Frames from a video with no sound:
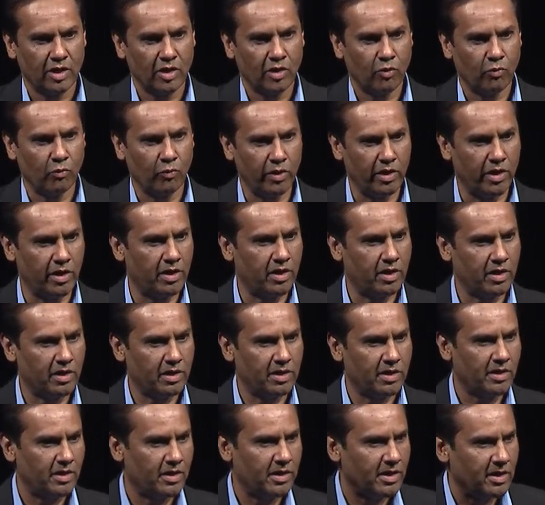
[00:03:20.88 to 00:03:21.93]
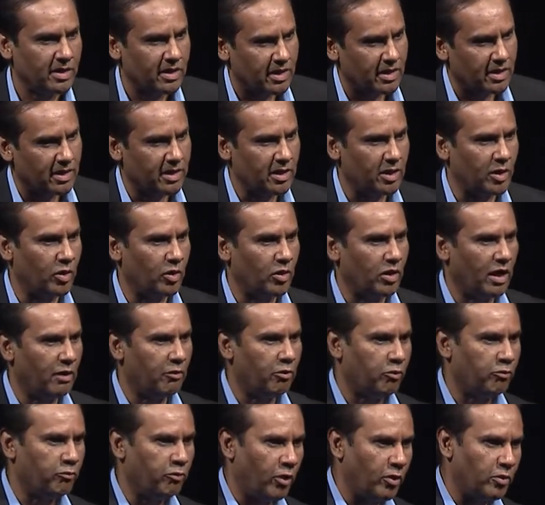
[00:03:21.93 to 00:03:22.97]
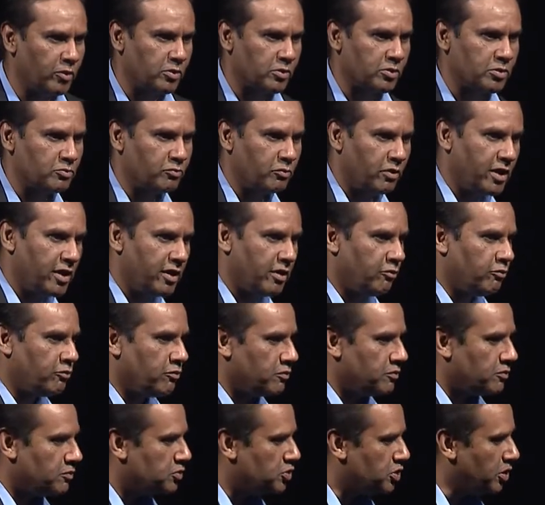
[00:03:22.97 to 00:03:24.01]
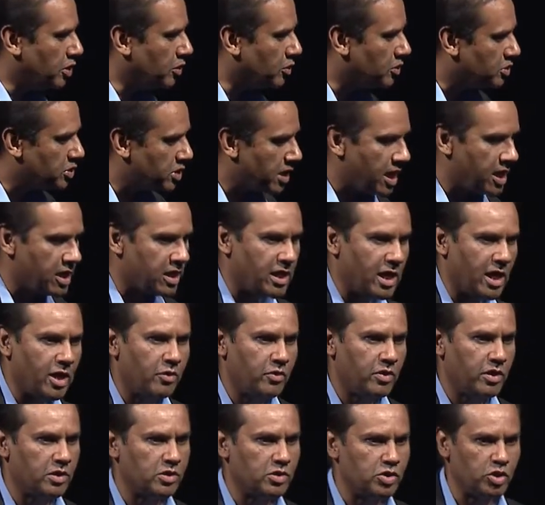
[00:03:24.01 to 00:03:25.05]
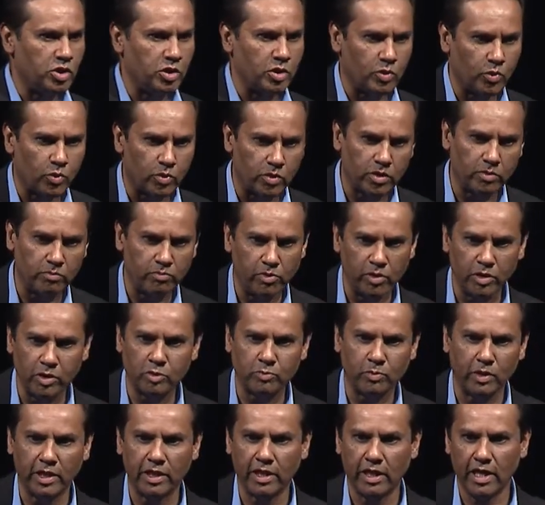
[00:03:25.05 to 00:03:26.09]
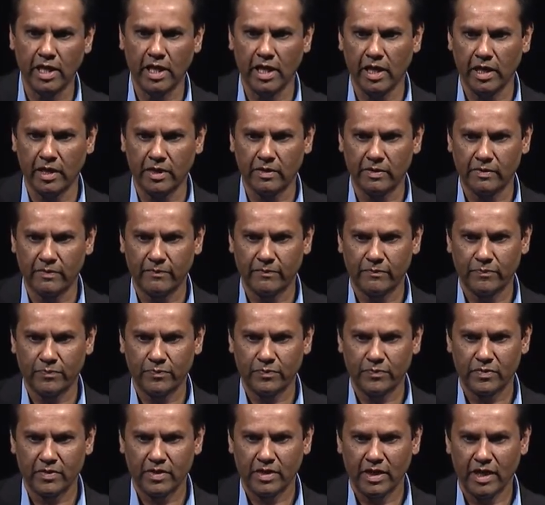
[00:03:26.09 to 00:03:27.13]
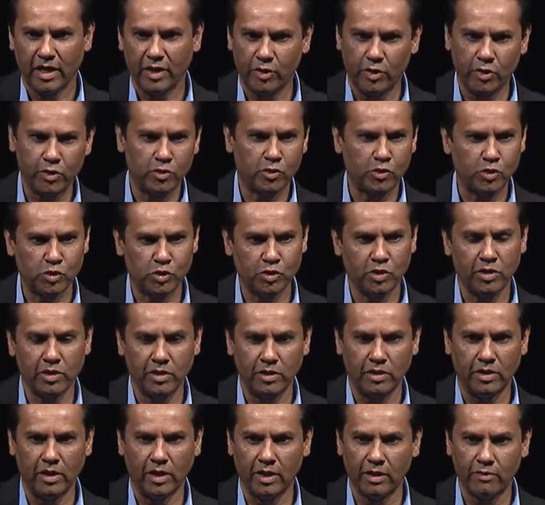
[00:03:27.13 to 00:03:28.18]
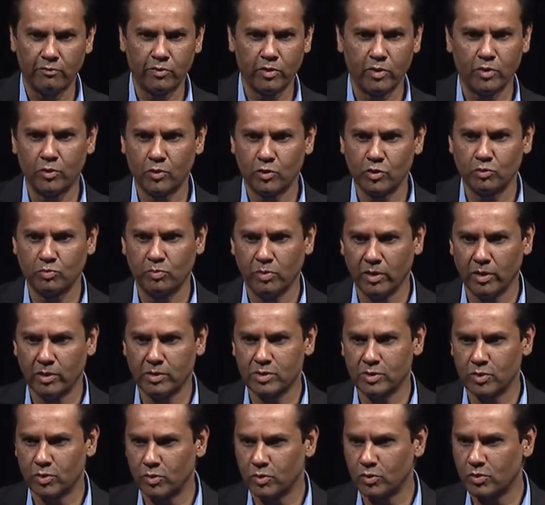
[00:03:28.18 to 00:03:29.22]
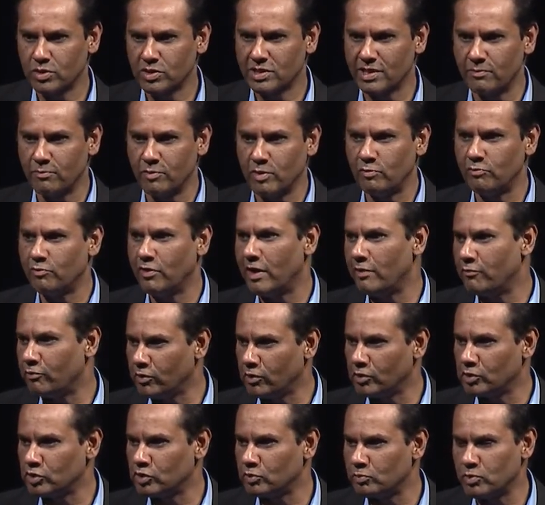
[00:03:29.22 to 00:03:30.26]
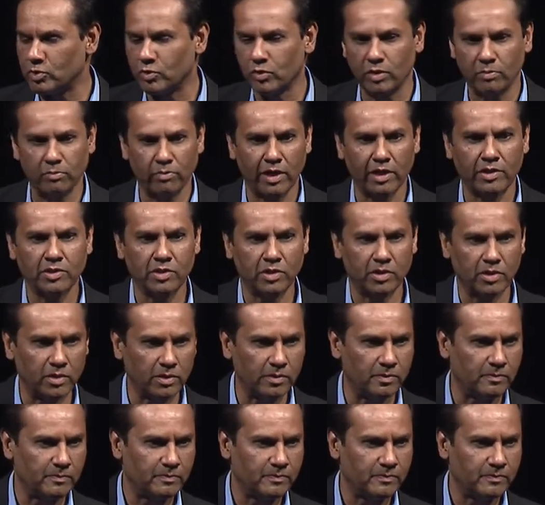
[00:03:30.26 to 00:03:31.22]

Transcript: where, you know, our founder's wife, she sat down and she wrote the bills by hand, and their son delivered those bills to those 75 customers on a bicycle.